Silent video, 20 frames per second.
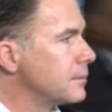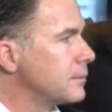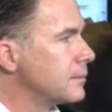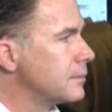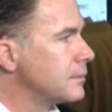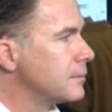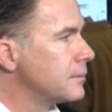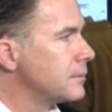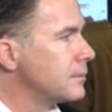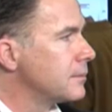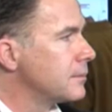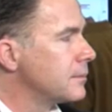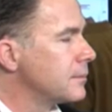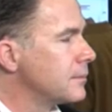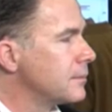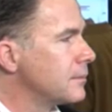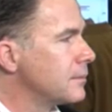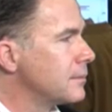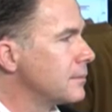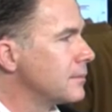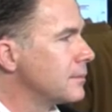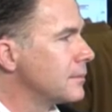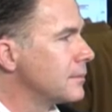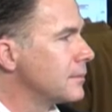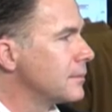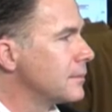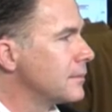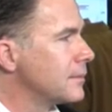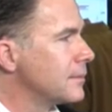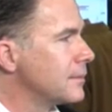
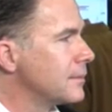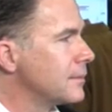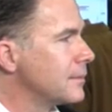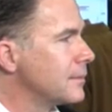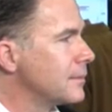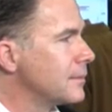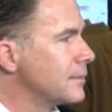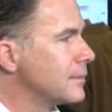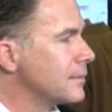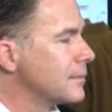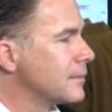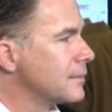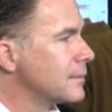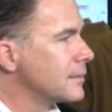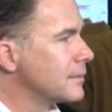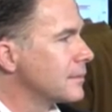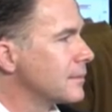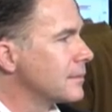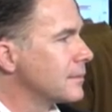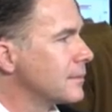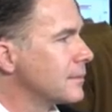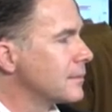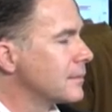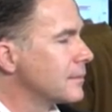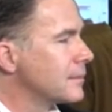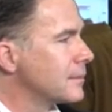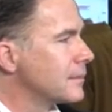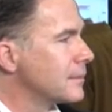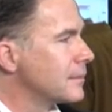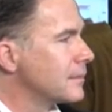
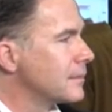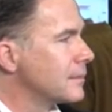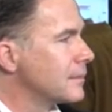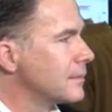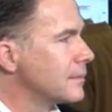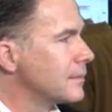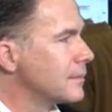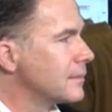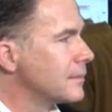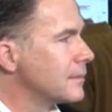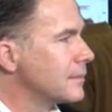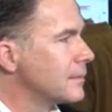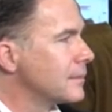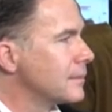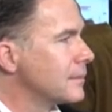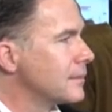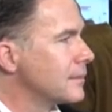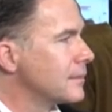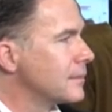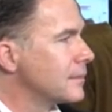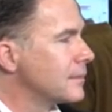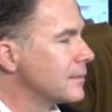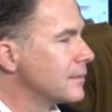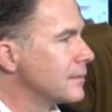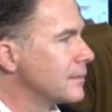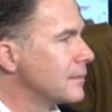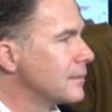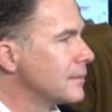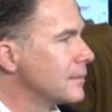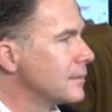
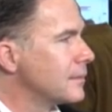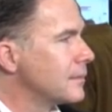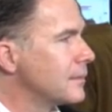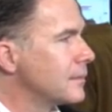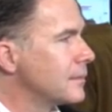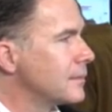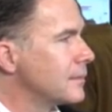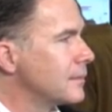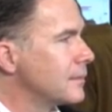The person shown says nothing.